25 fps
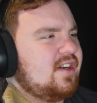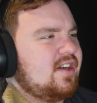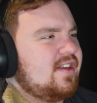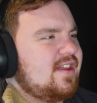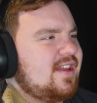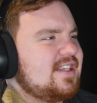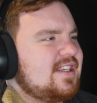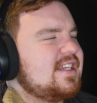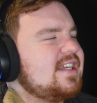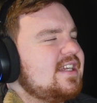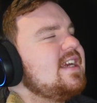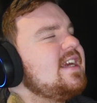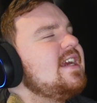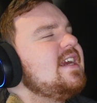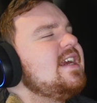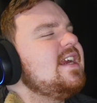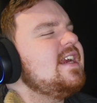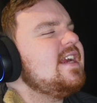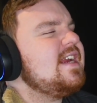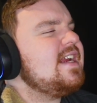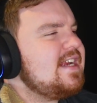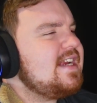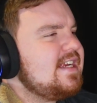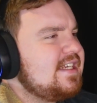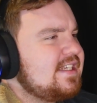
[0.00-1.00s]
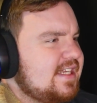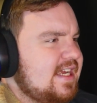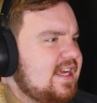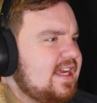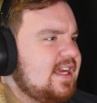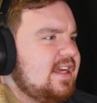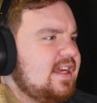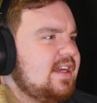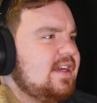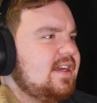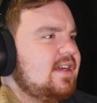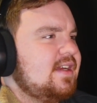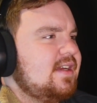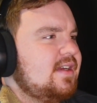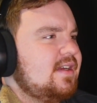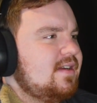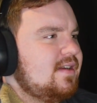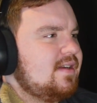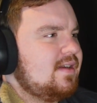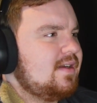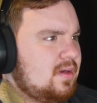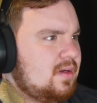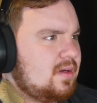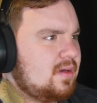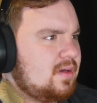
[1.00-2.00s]
this easy.
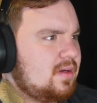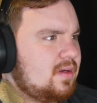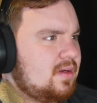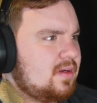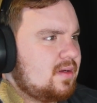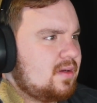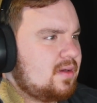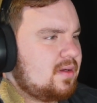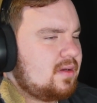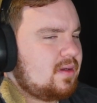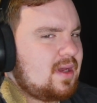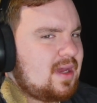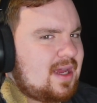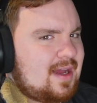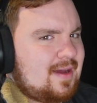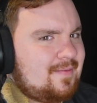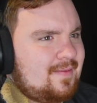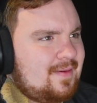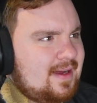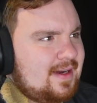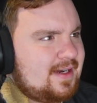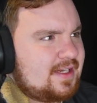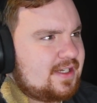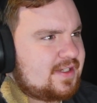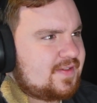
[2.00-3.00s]
Yeah, man, it's